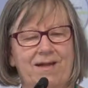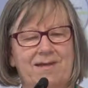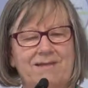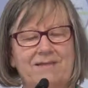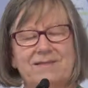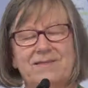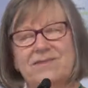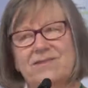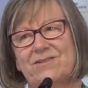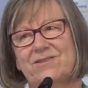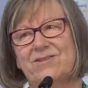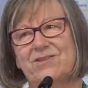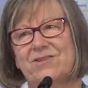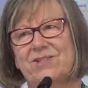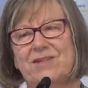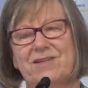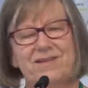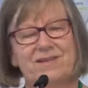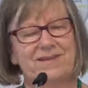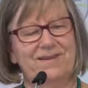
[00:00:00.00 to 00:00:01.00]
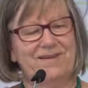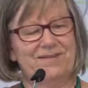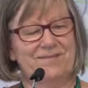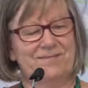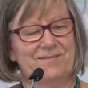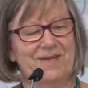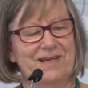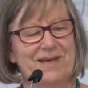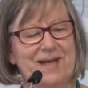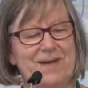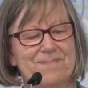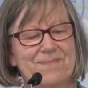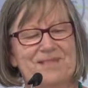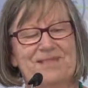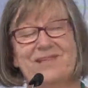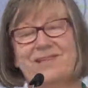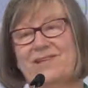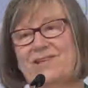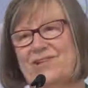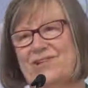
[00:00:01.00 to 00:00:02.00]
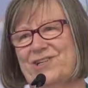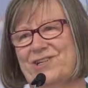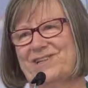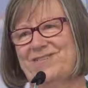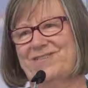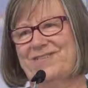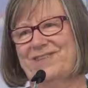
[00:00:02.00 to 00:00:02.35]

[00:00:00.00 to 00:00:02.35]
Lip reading: So she became the teacher